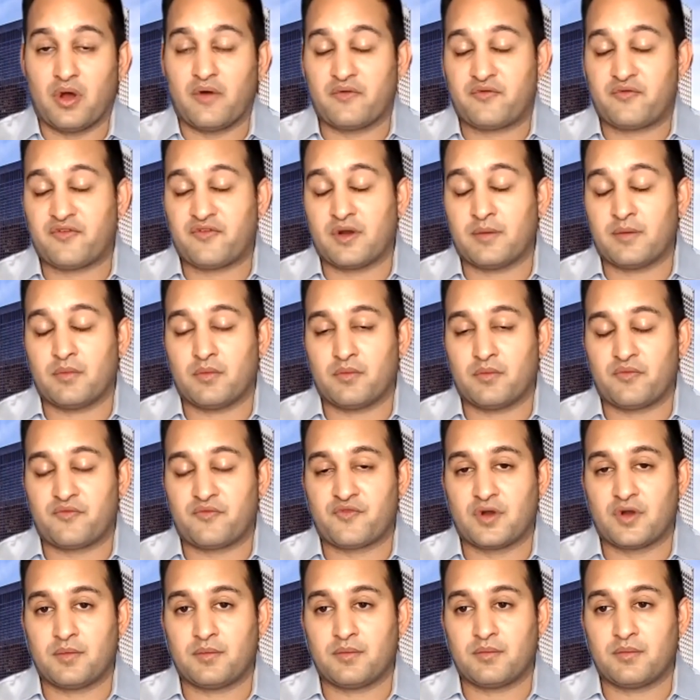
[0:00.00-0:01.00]

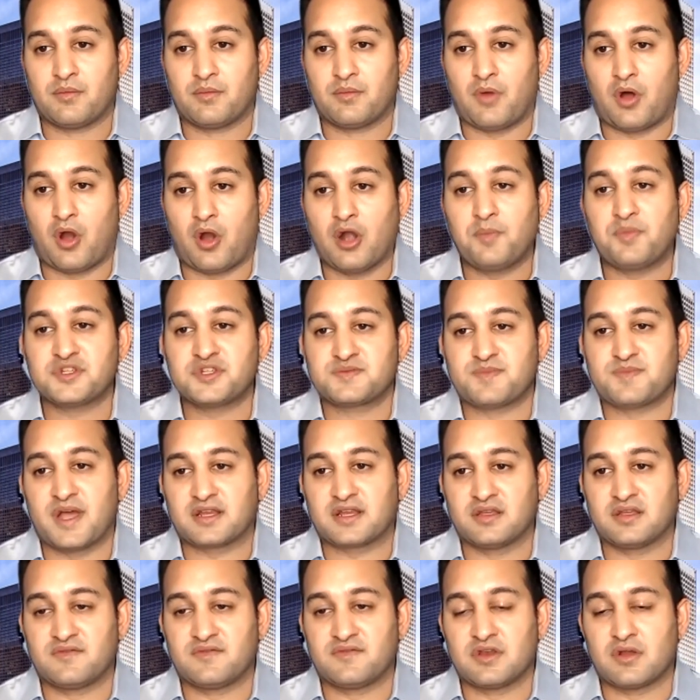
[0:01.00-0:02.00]
from our
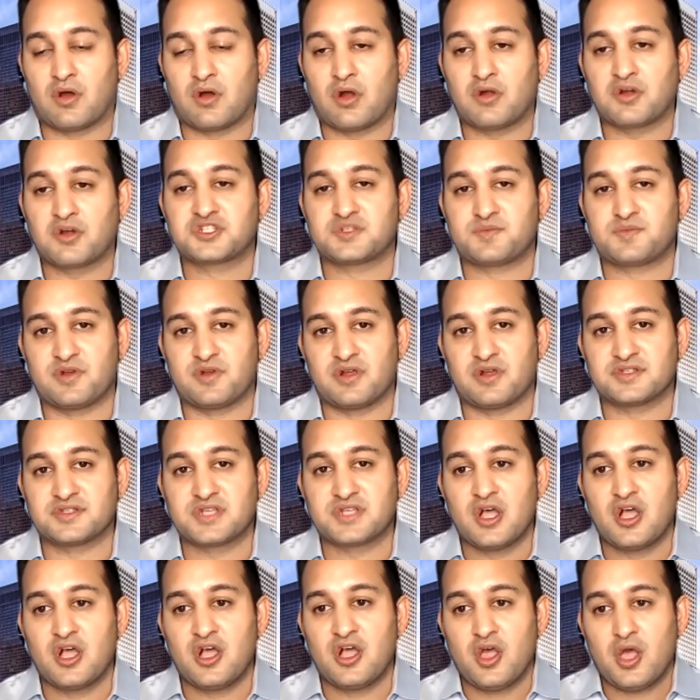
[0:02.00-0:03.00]
perspective and our experience,
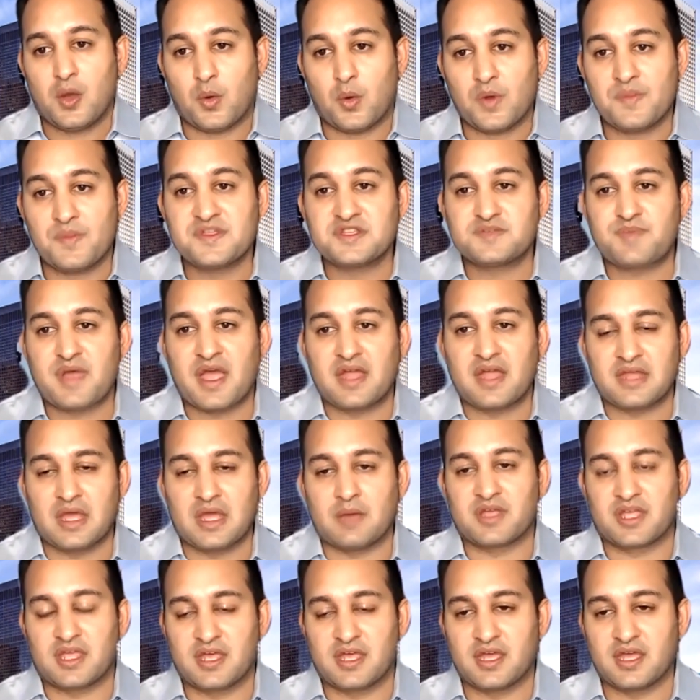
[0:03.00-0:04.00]
when this
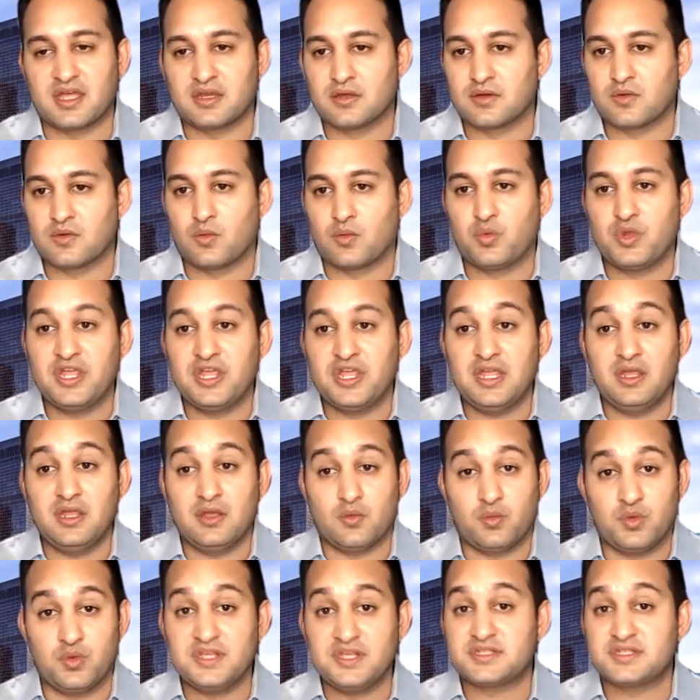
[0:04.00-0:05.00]
pandemic hit,
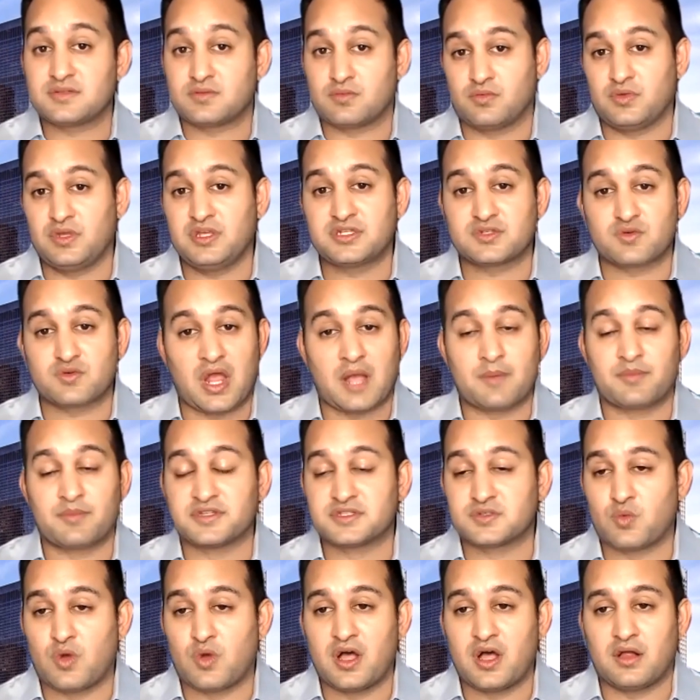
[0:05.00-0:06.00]
we scrambled
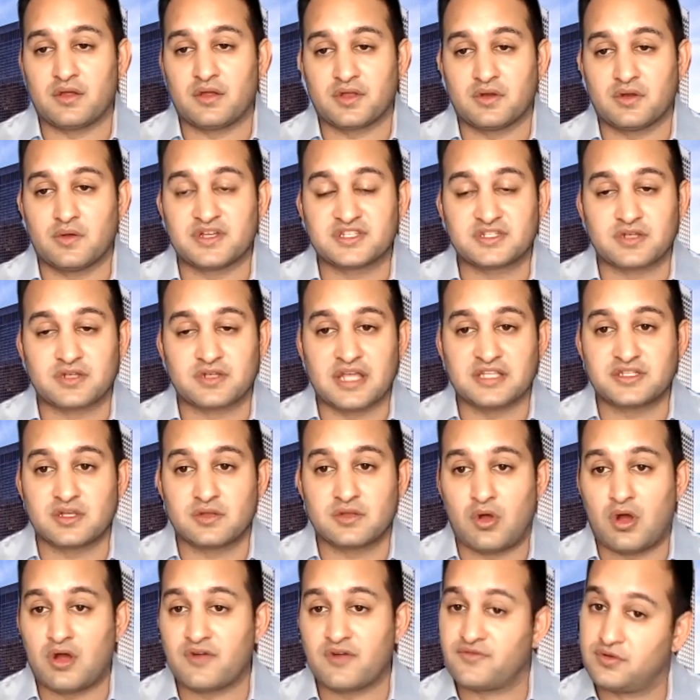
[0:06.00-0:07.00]
as well. As a
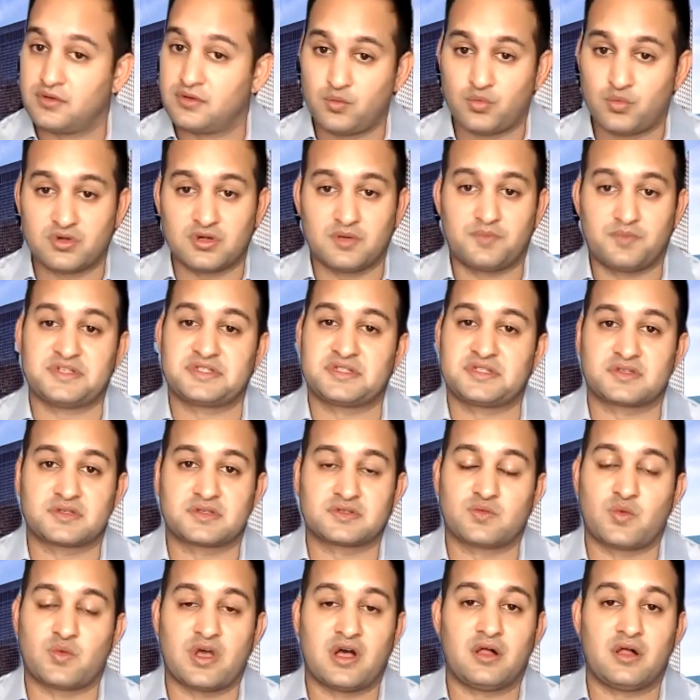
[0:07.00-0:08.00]
law firm, we're a business as
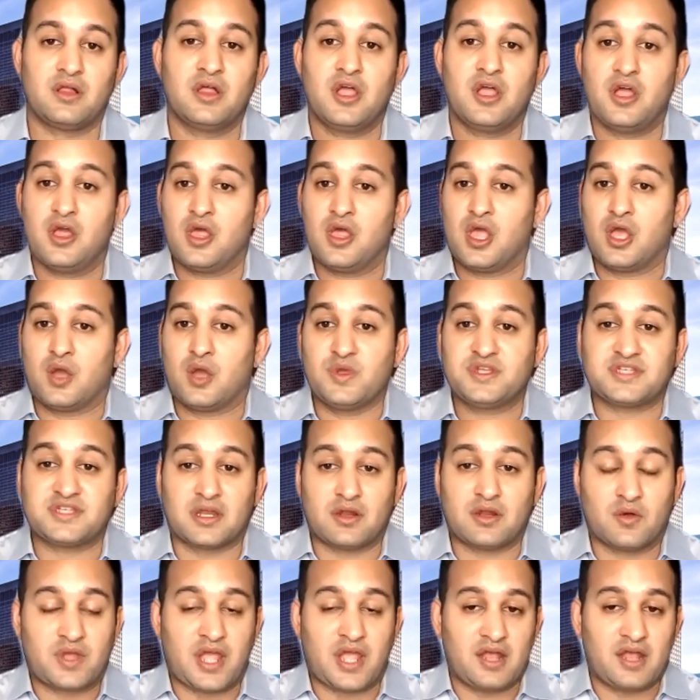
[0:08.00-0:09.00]
well. We said,
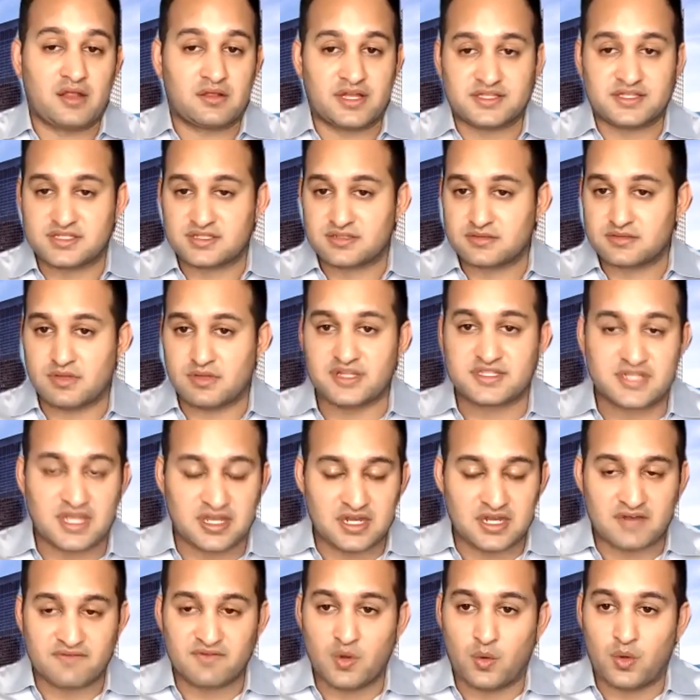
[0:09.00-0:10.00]
okay, let's get
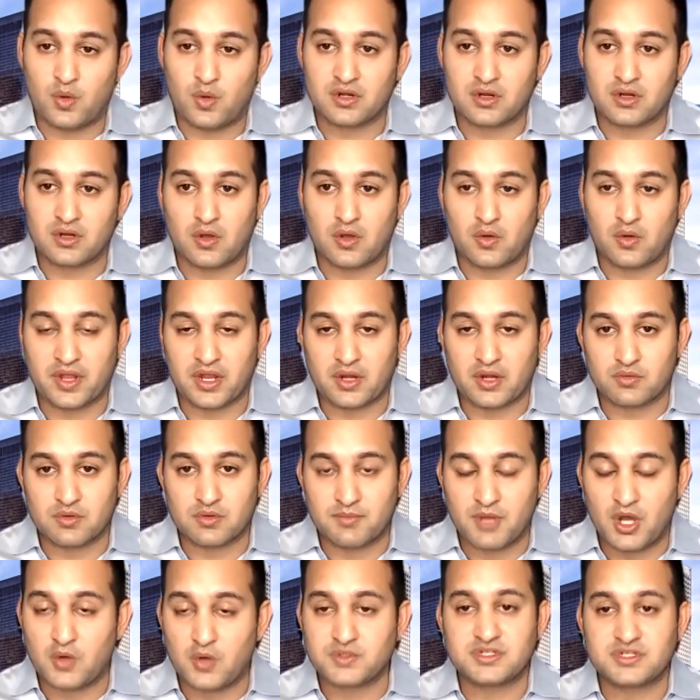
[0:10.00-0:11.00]
everyone going
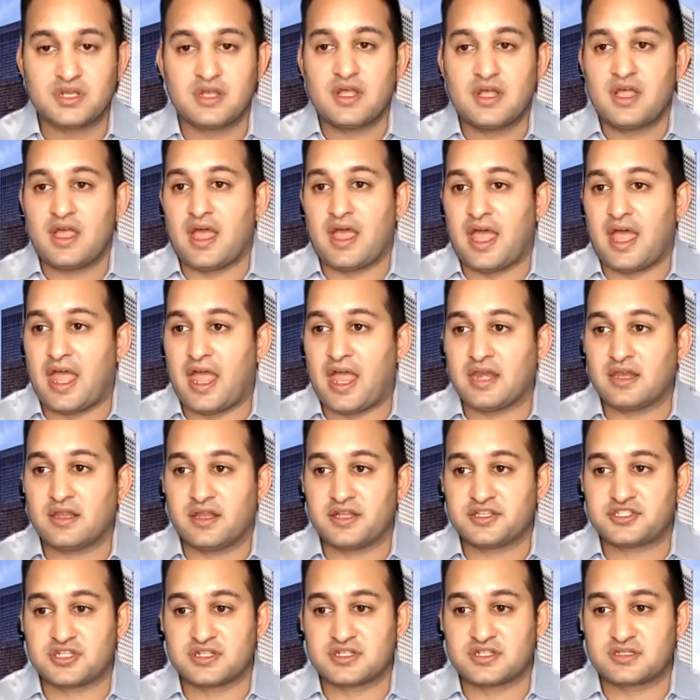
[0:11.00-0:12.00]
remote, and
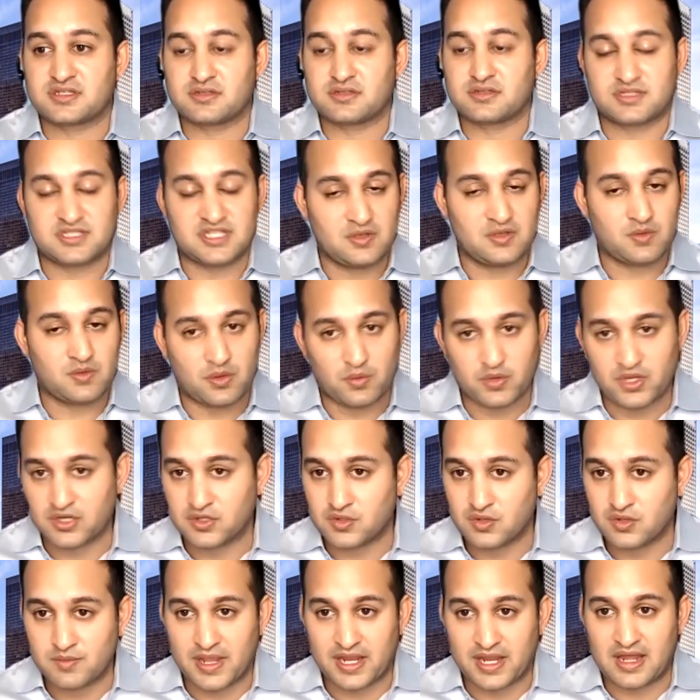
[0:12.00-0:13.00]
let's just see what we can
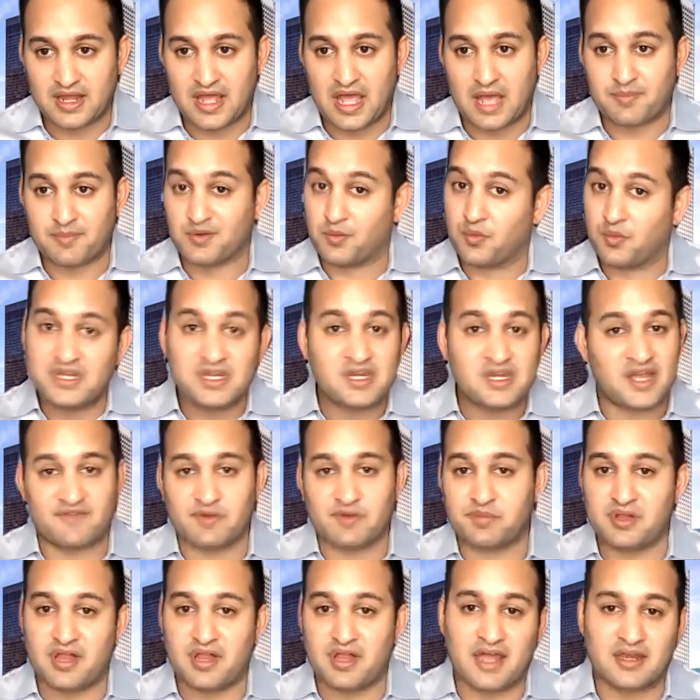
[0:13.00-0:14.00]
do to make it happen. We didn't have a
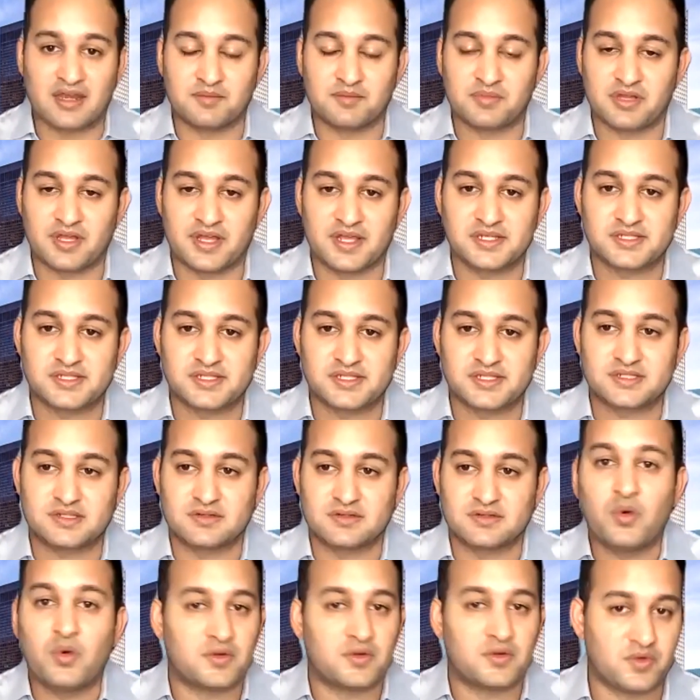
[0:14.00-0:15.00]
plan in place. No
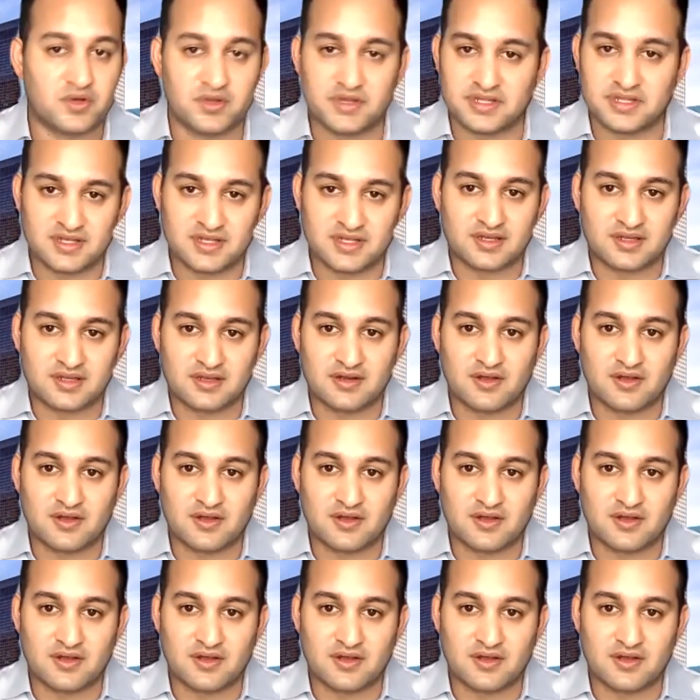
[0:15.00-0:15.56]
one really did,